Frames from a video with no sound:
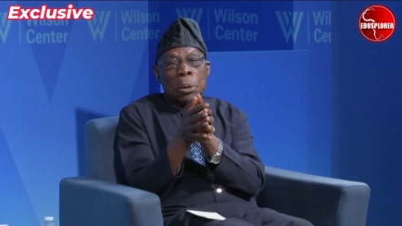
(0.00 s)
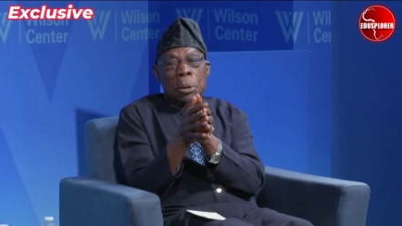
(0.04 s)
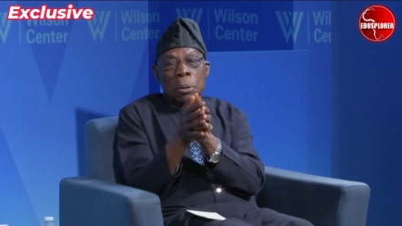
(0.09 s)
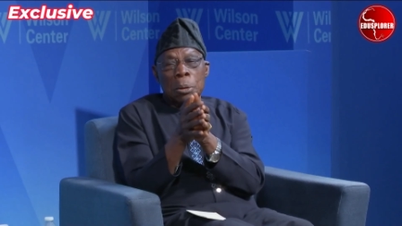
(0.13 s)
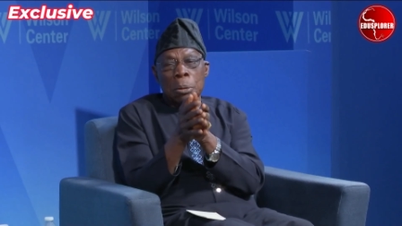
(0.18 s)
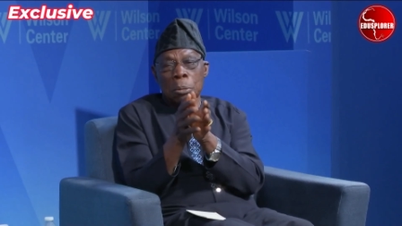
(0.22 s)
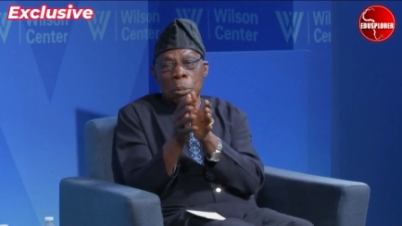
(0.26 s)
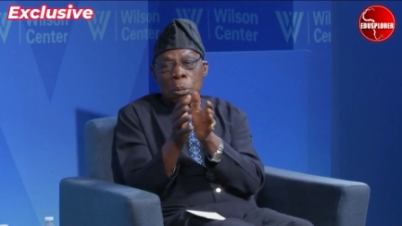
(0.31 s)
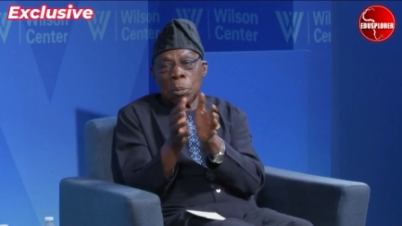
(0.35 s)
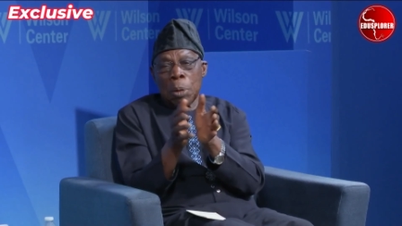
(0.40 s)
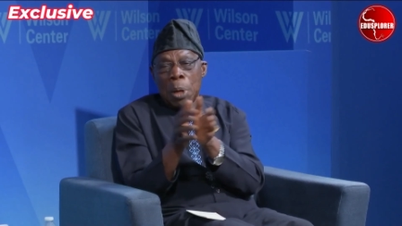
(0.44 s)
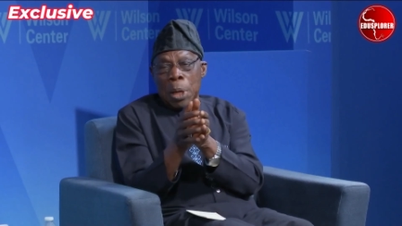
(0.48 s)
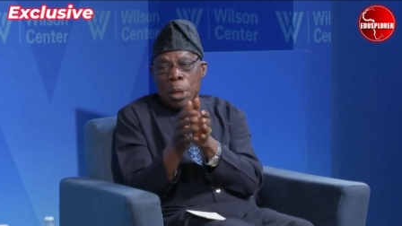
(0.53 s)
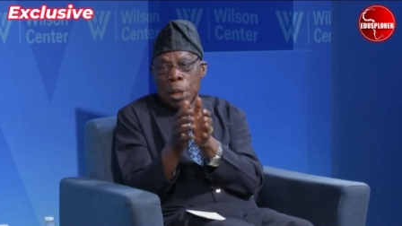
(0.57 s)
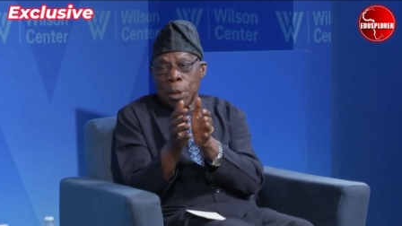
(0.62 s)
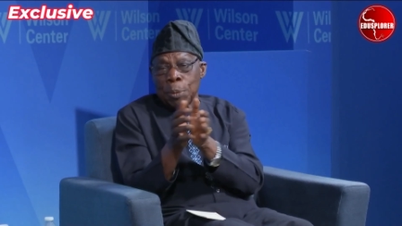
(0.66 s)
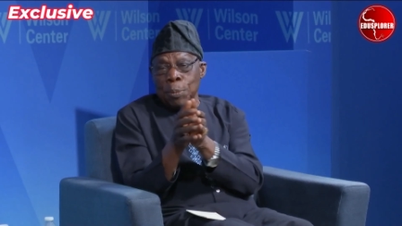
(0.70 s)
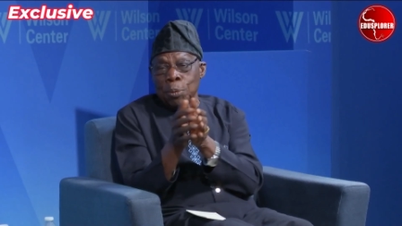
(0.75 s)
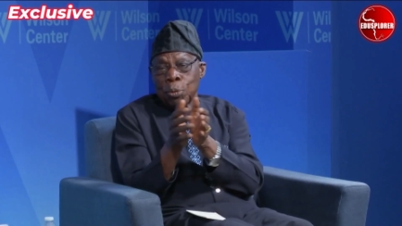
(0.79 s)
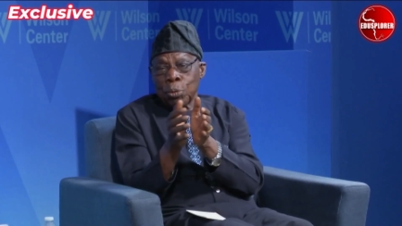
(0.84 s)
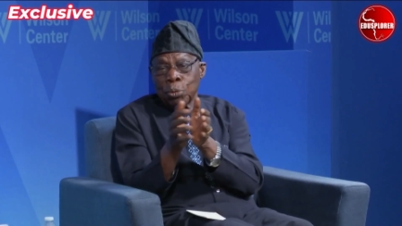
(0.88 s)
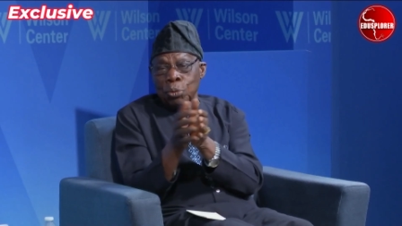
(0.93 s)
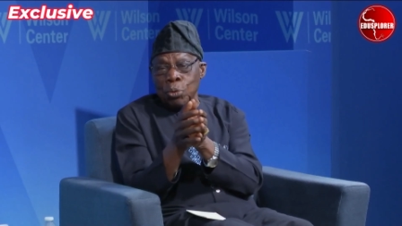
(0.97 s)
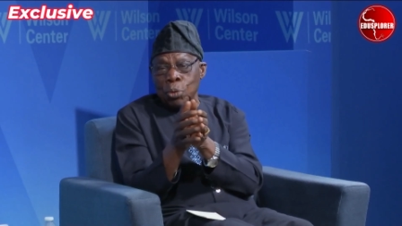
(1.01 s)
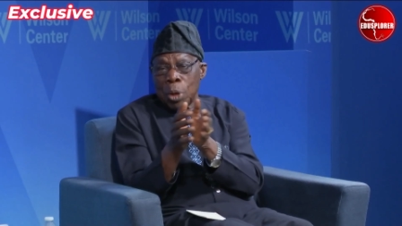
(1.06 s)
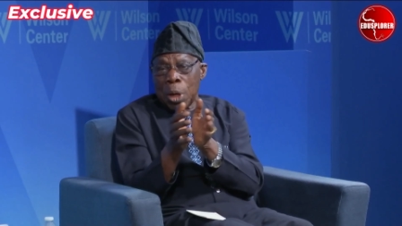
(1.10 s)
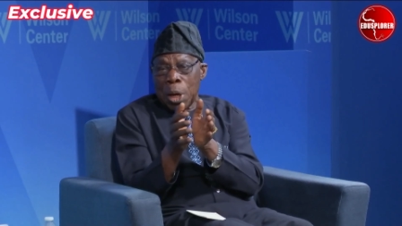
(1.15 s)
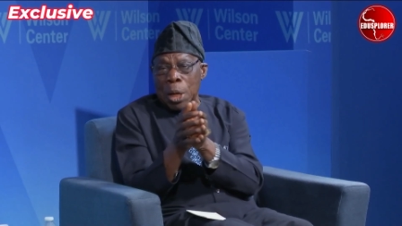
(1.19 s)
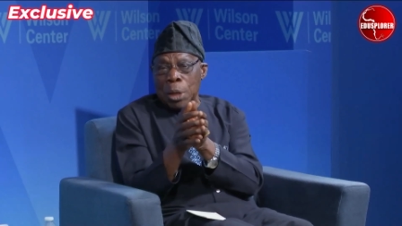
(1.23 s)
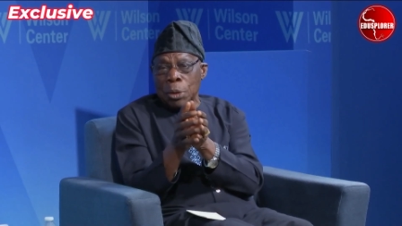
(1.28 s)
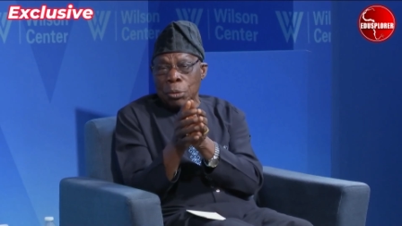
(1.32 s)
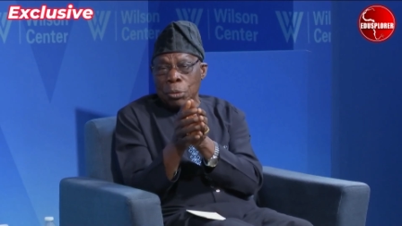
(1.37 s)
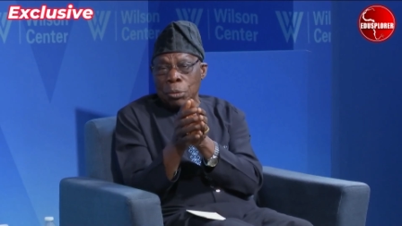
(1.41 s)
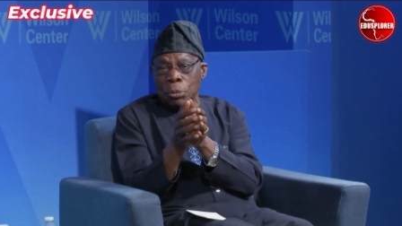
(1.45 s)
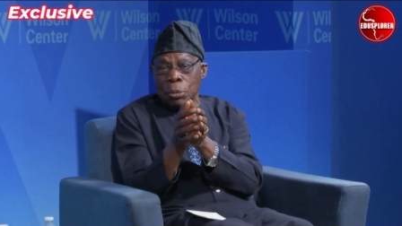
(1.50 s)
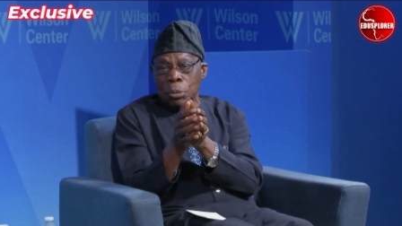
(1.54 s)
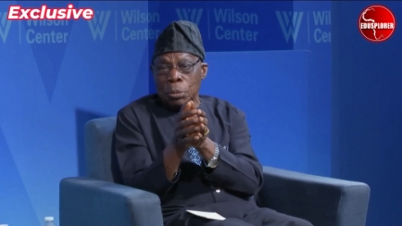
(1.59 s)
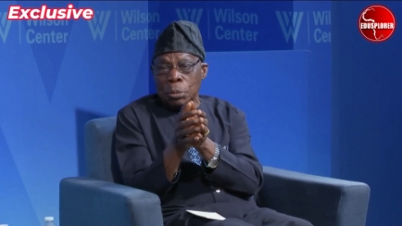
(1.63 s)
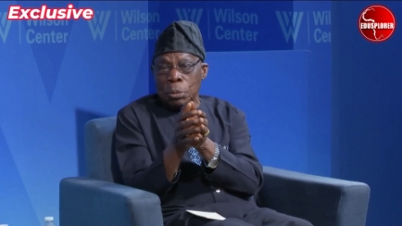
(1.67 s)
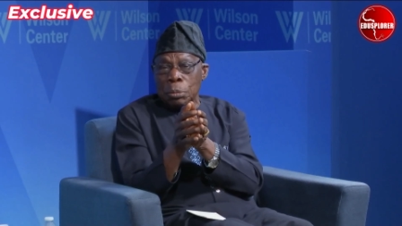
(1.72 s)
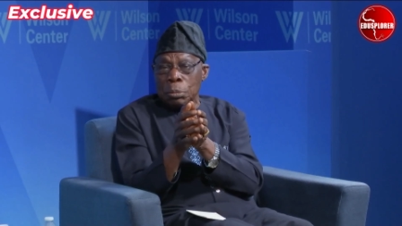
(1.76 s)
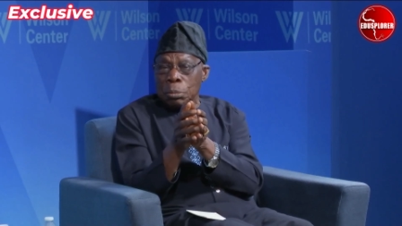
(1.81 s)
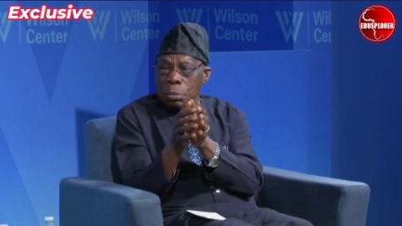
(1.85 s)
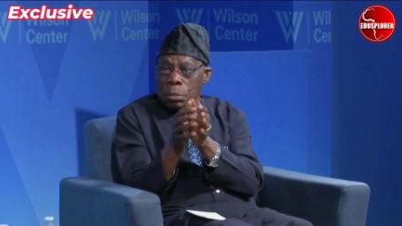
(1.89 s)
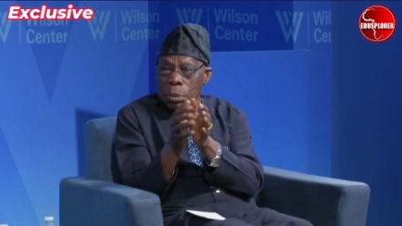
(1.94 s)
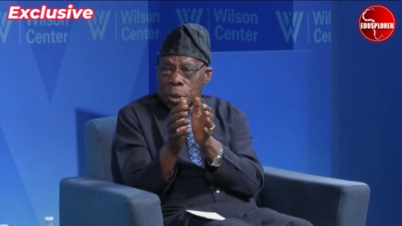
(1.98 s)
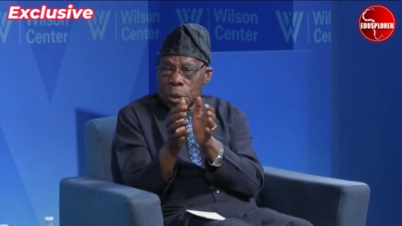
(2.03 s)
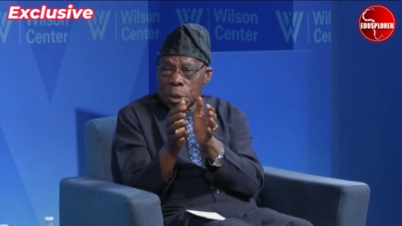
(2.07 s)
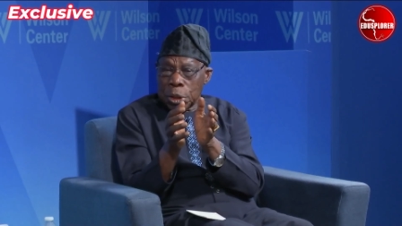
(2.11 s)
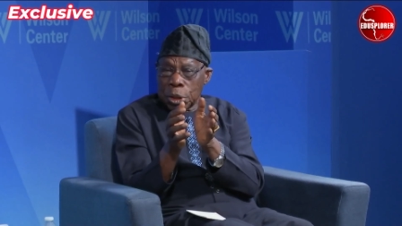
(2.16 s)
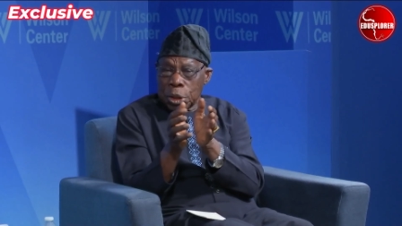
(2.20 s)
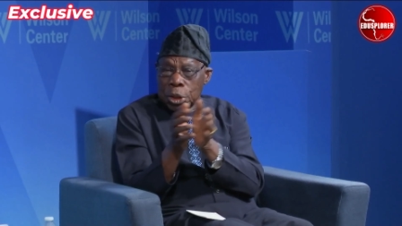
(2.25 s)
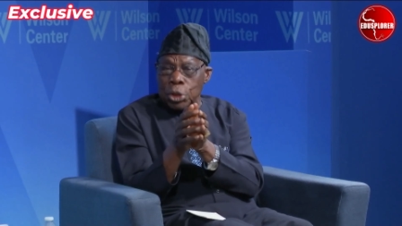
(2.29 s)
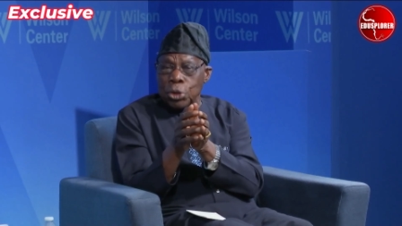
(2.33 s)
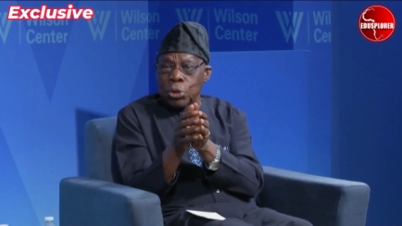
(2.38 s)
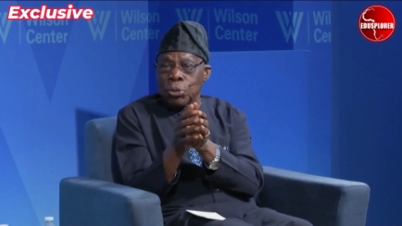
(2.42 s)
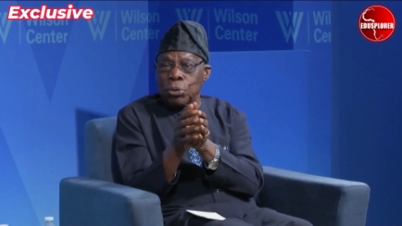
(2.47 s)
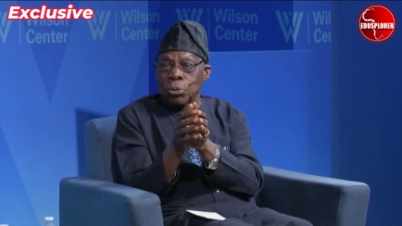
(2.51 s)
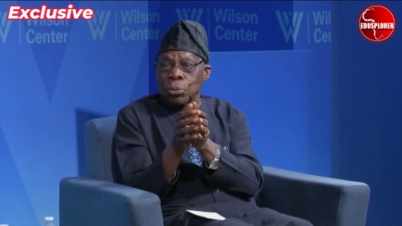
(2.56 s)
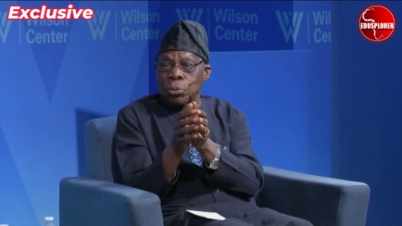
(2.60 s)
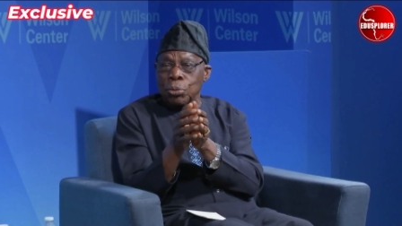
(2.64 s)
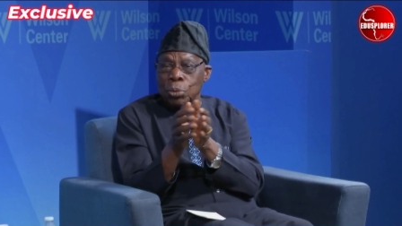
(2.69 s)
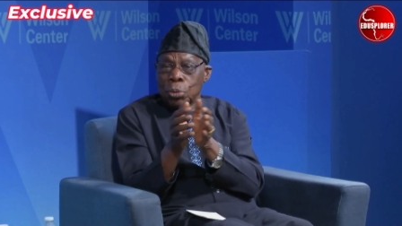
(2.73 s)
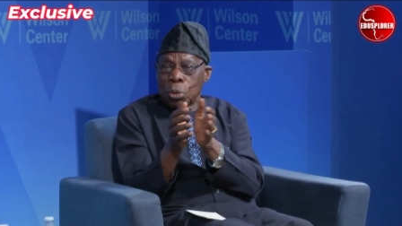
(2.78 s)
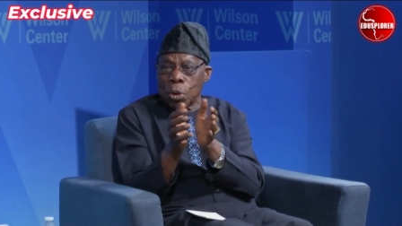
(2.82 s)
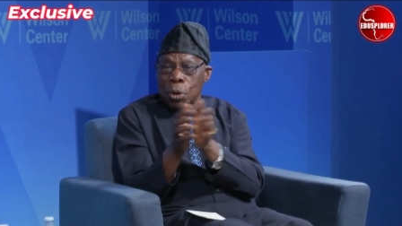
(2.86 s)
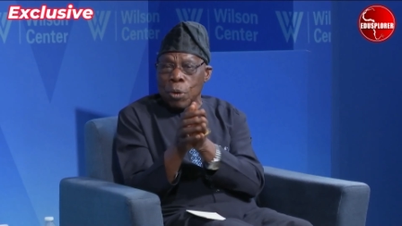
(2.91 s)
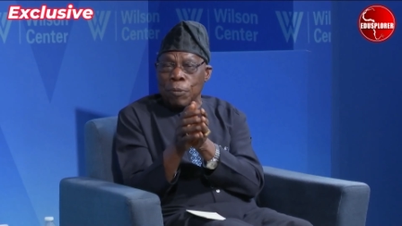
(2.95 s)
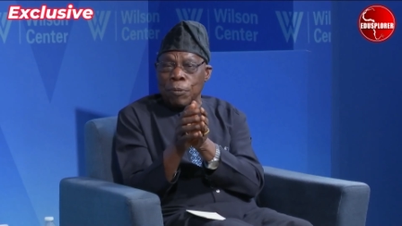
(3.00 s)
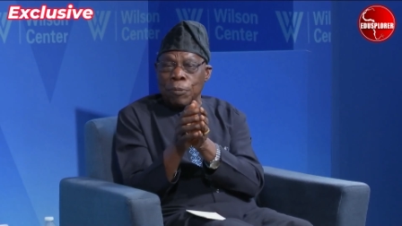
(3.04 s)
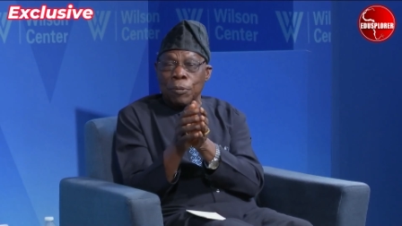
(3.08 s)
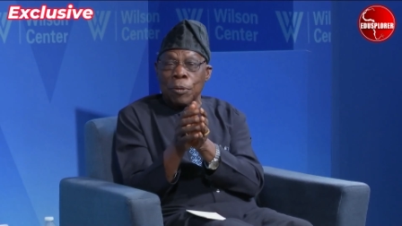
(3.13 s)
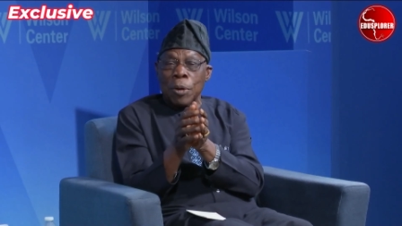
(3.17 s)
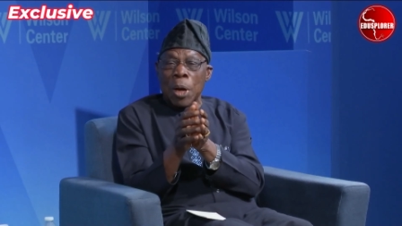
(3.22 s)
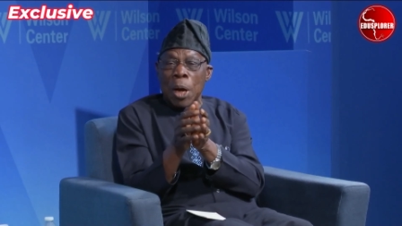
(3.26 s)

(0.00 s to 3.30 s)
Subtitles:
We were able to handle the issue of